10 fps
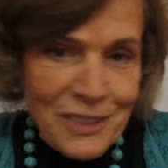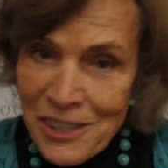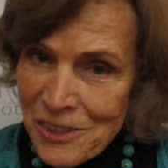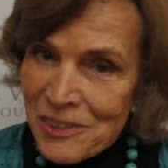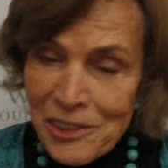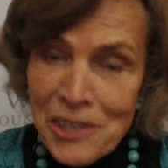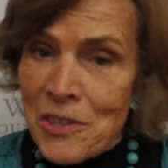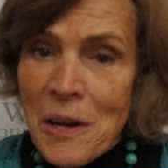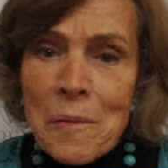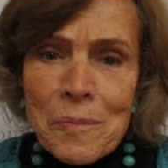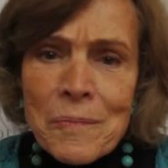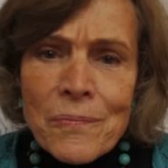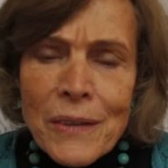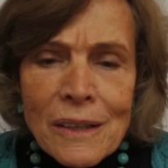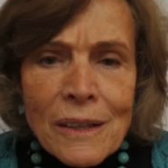you know, listen up.
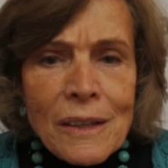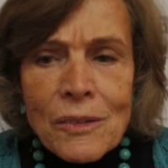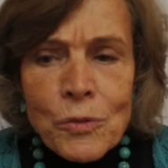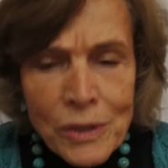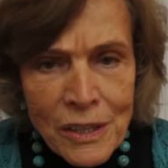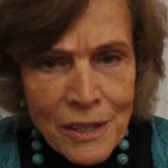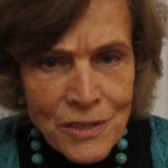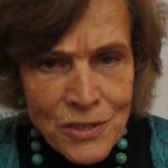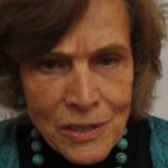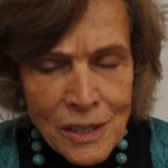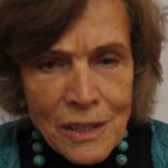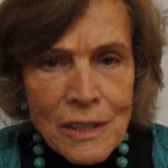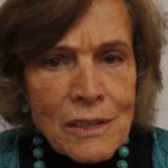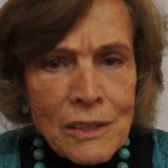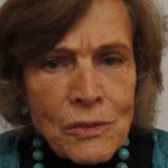Realize
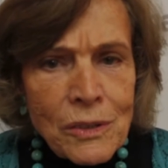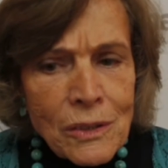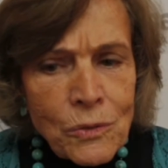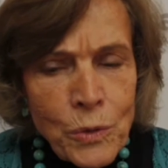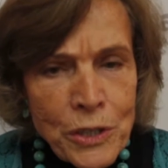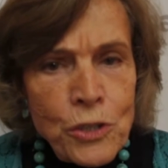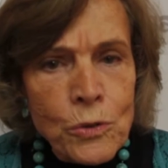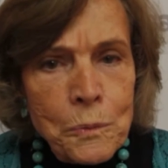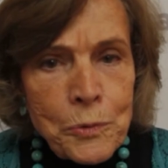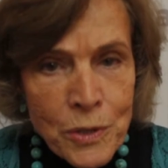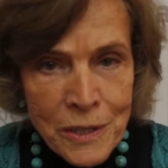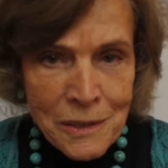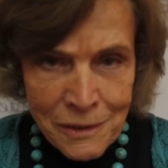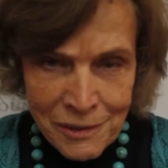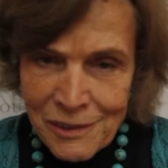that when you
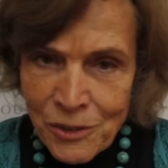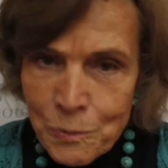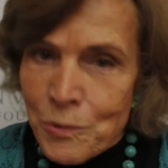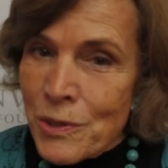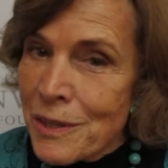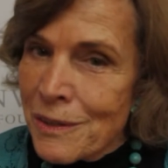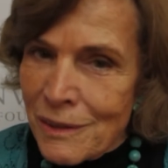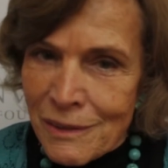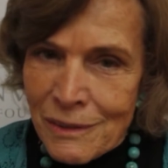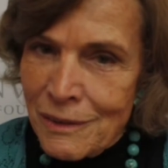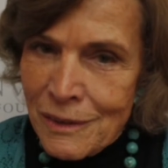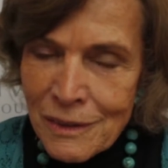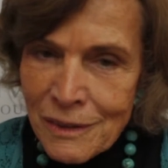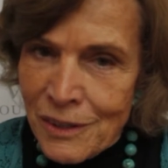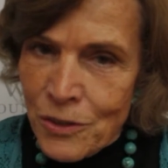breathe, you're breathing
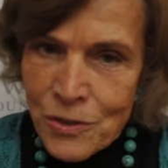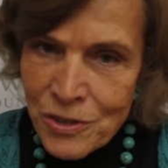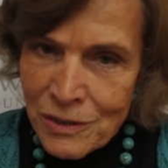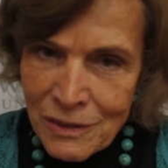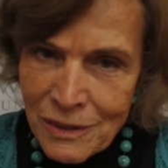the ocean.